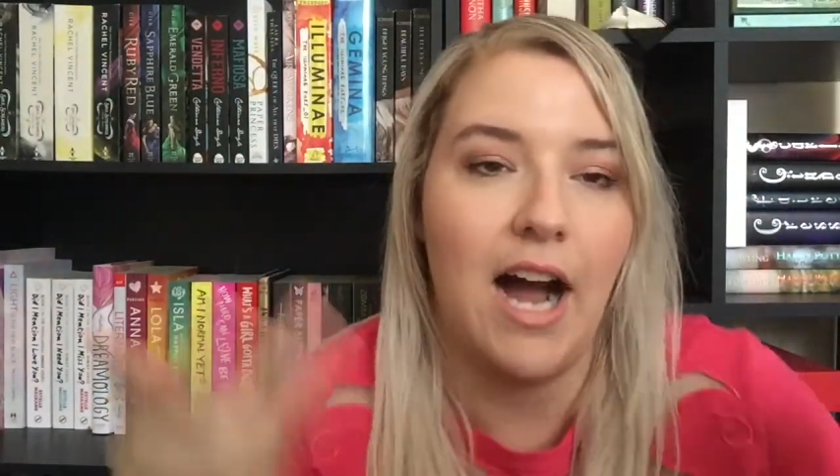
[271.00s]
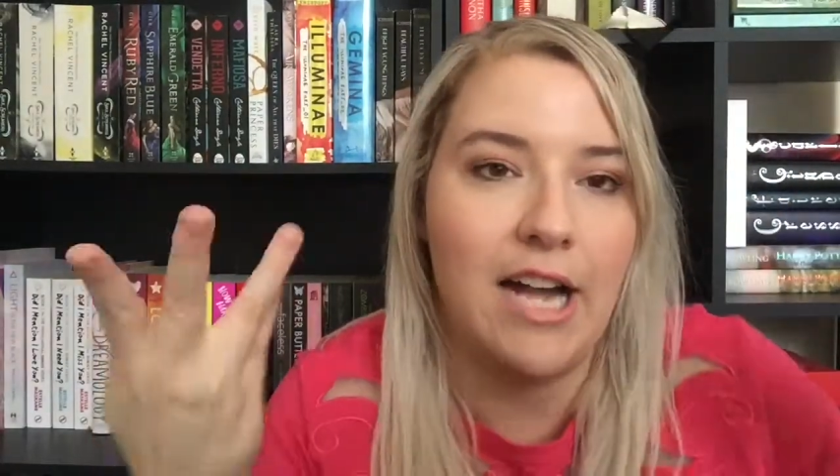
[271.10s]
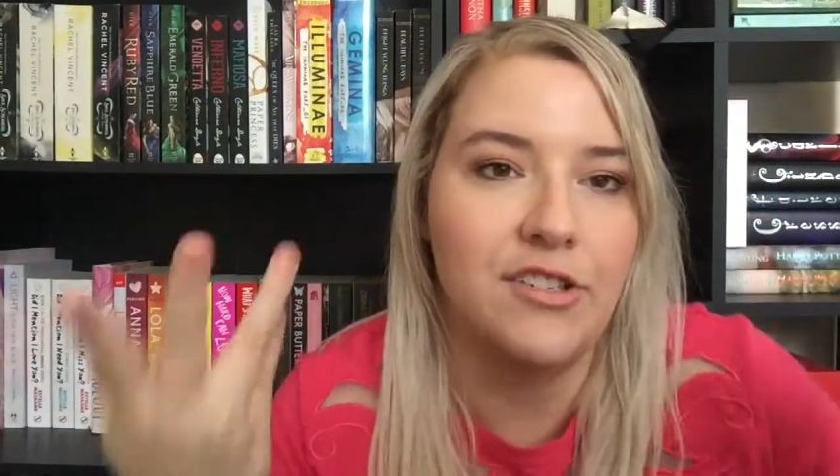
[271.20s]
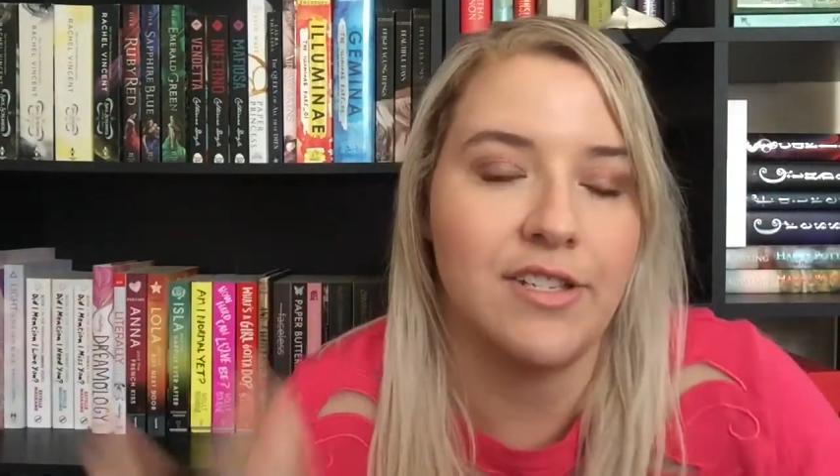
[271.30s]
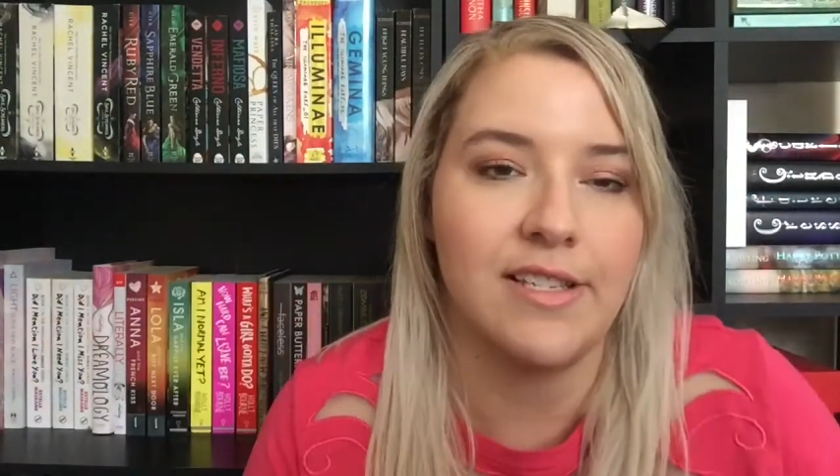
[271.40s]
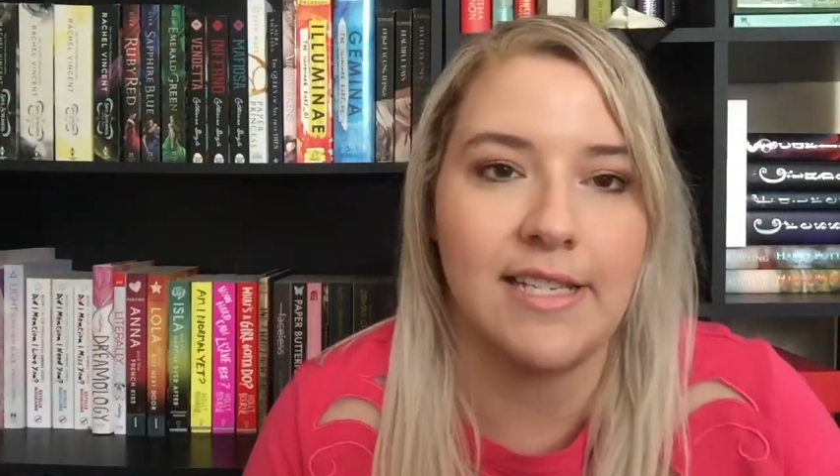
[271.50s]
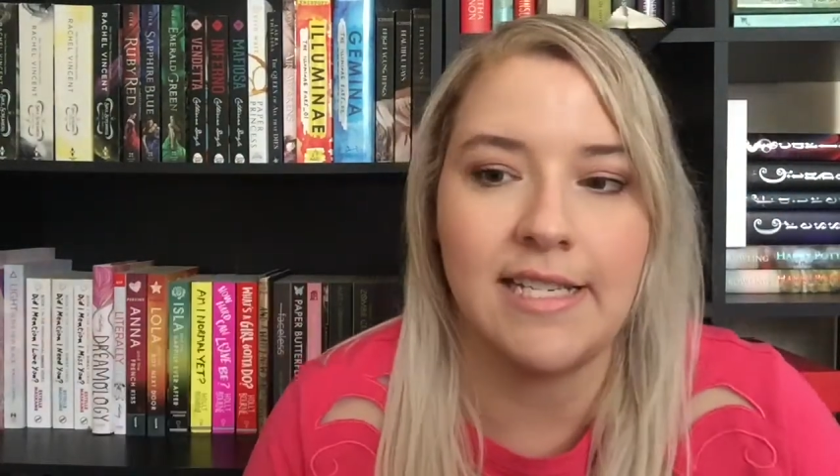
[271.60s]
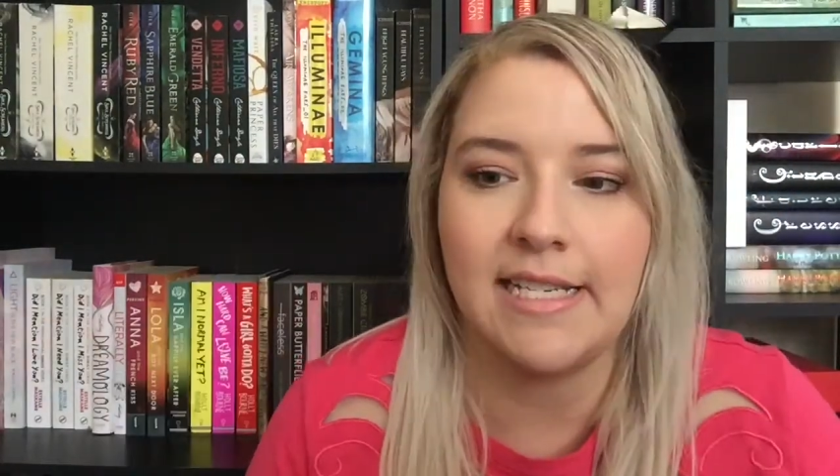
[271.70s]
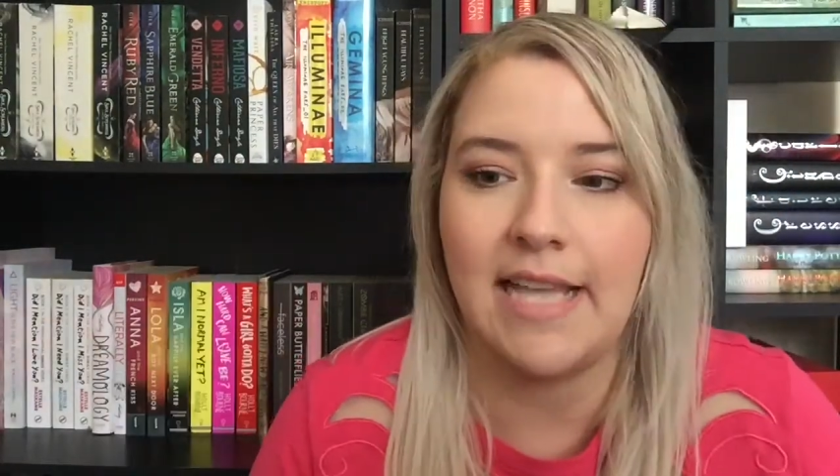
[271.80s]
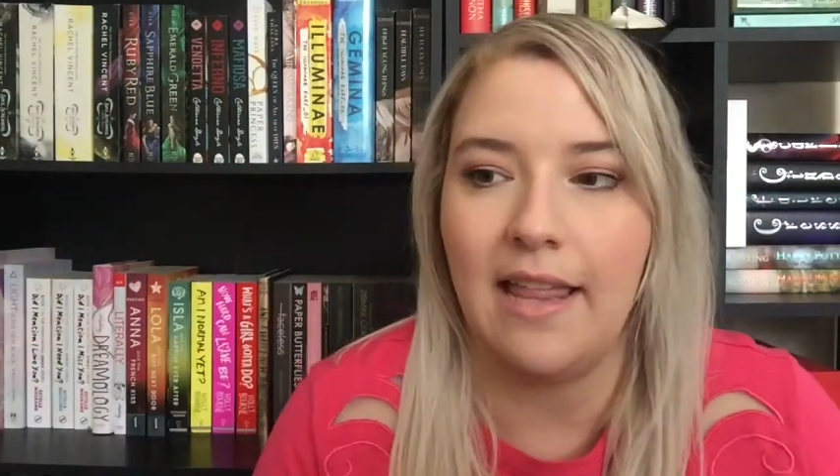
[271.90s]
I just
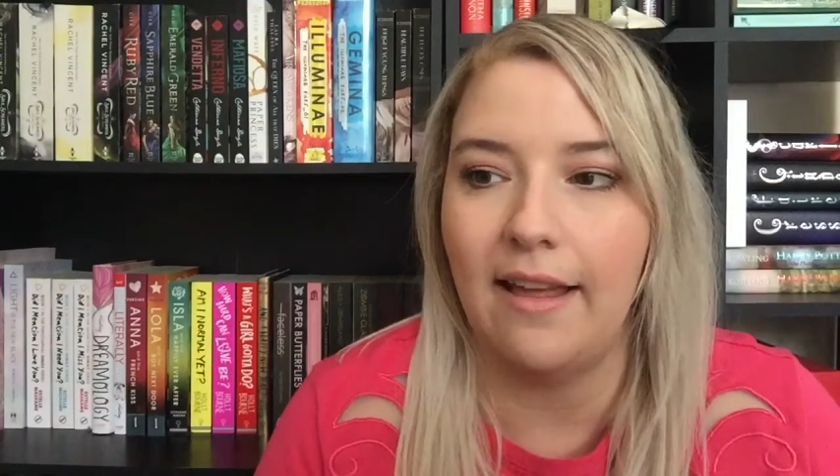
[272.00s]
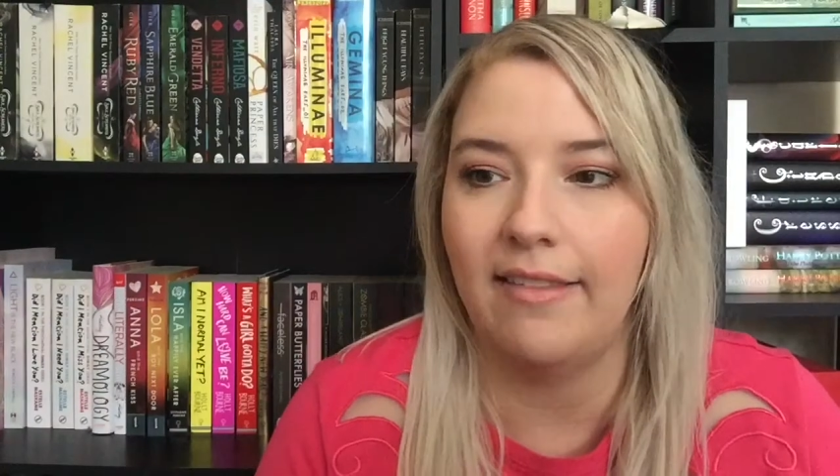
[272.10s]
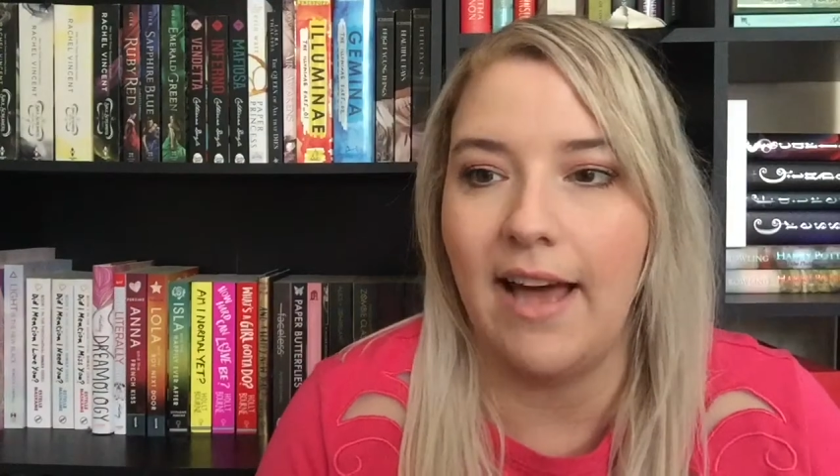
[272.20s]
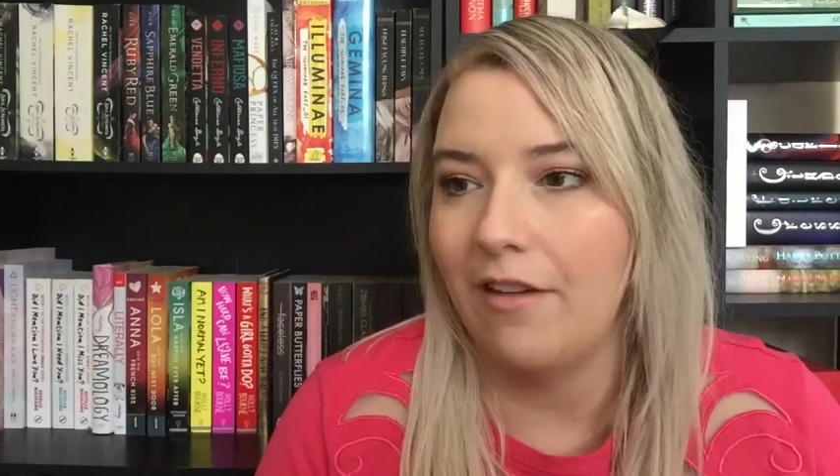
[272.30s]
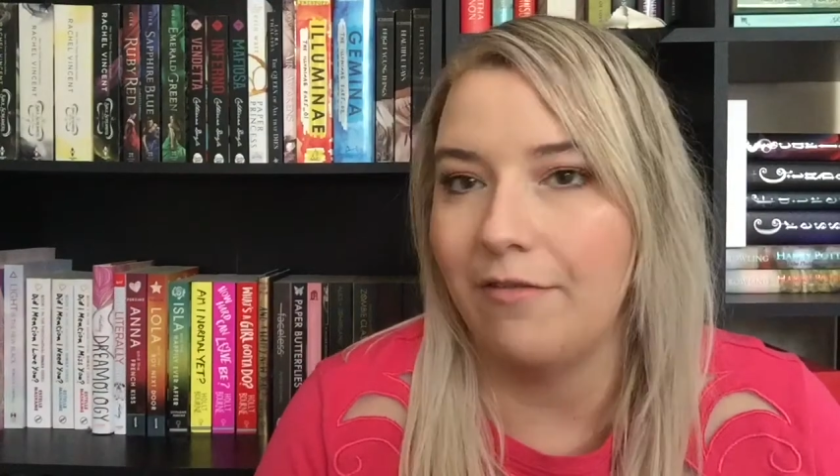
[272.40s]
listen to that like that.